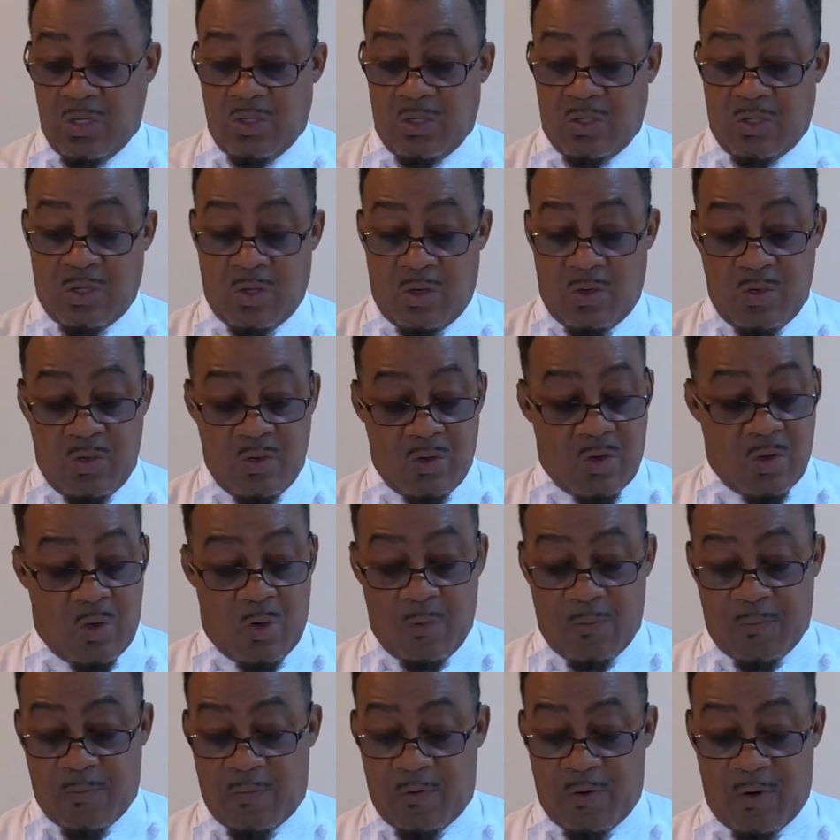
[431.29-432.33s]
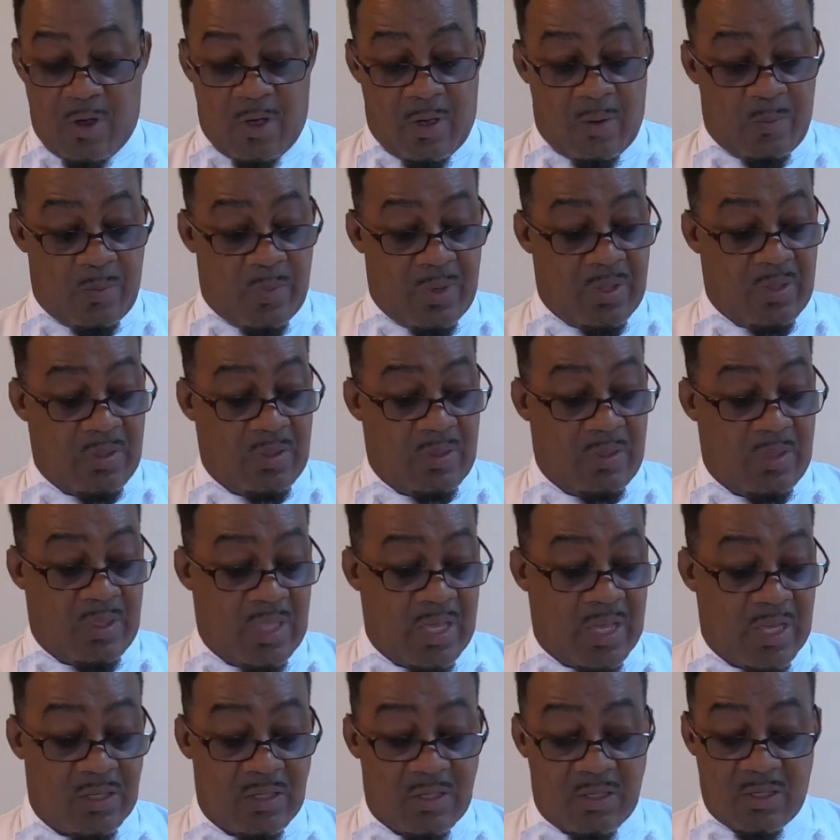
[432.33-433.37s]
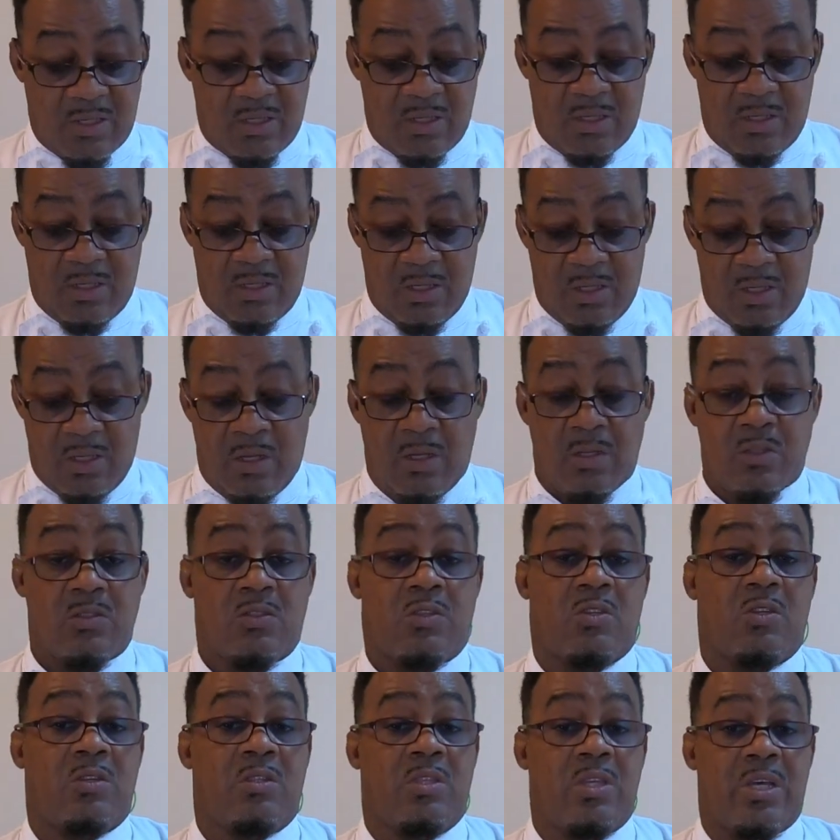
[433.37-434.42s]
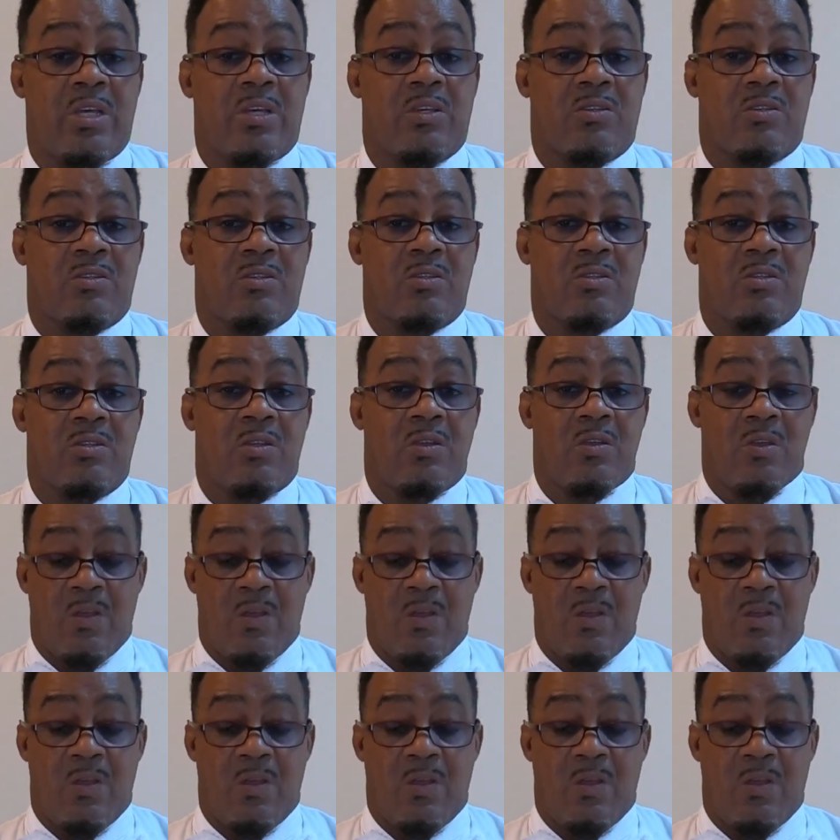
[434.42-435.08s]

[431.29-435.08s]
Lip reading: So you go from this to this.